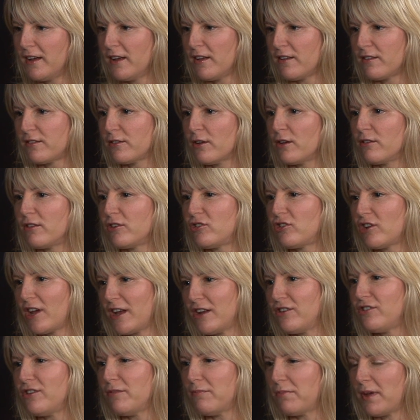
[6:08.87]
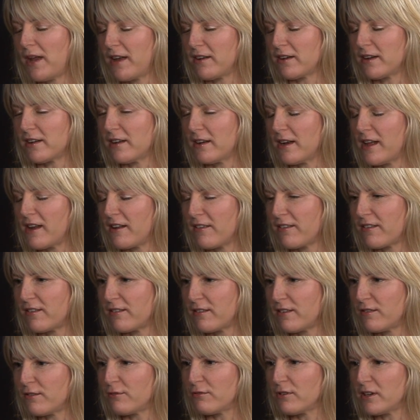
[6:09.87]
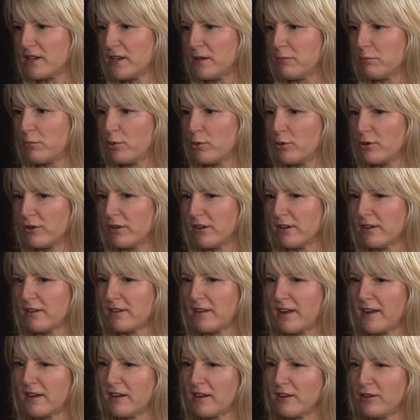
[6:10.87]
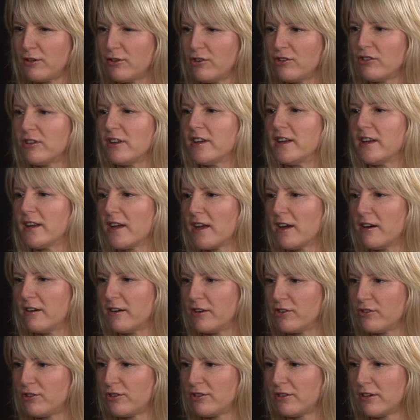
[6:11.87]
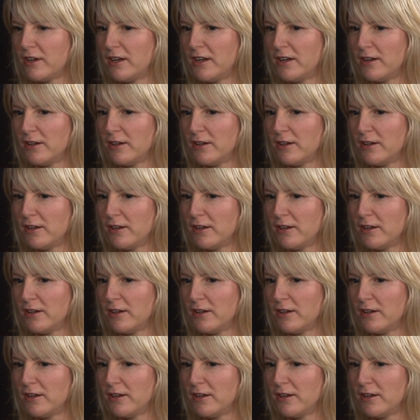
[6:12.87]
So the change impact analysis is really important, and I usually encourage